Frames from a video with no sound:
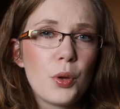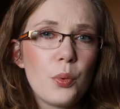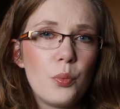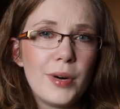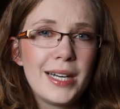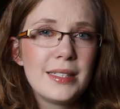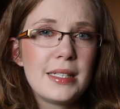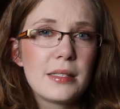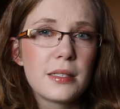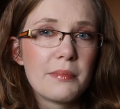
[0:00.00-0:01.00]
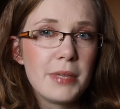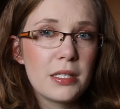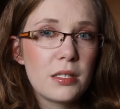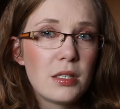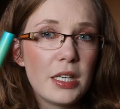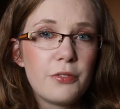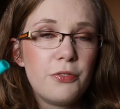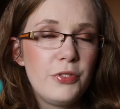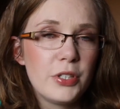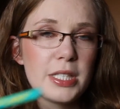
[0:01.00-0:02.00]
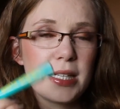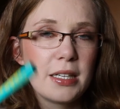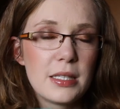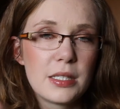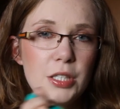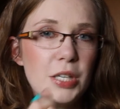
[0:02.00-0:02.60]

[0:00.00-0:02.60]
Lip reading: while it still smells good and feels like it's